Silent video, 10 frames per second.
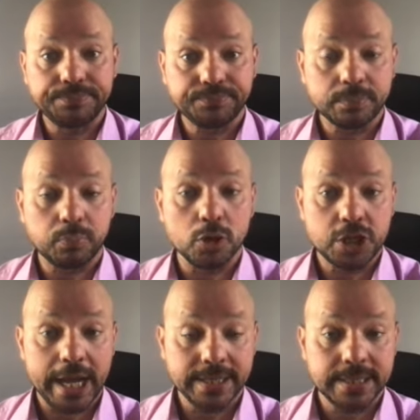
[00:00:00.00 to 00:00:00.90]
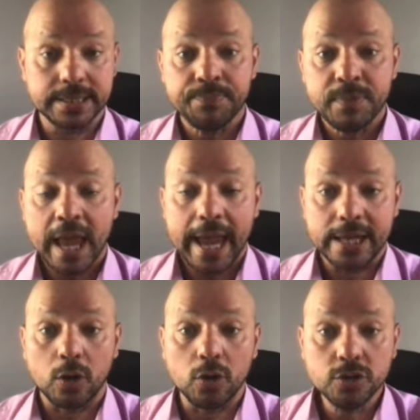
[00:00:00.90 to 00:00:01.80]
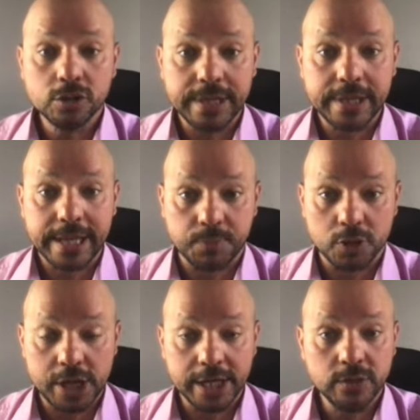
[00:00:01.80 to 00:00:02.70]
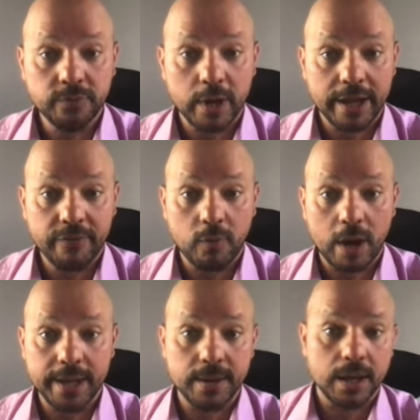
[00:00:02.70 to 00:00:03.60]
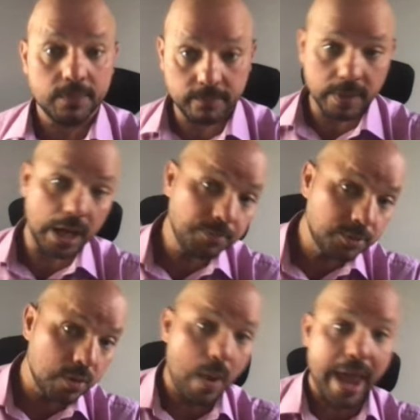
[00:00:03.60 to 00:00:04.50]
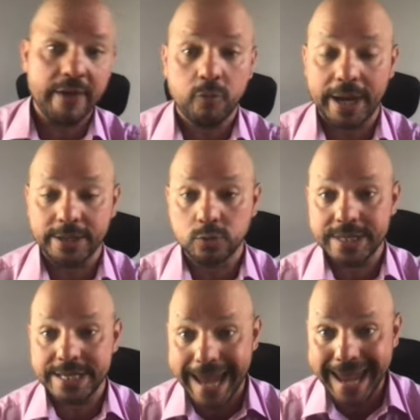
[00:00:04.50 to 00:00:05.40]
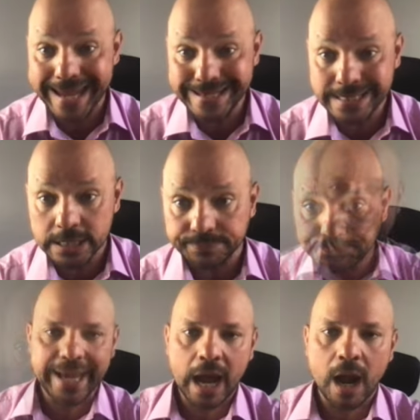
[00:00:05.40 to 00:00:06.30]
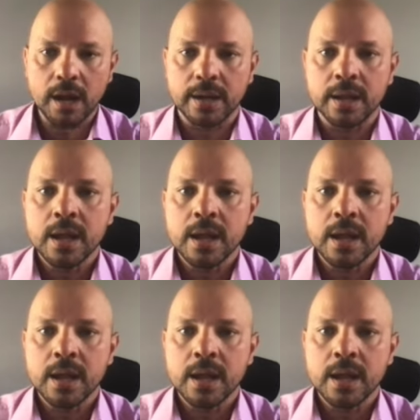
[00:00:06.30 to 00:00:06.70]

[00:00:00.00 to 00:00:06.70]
projected. And also there's a projection for FY up to FY28, the CAGR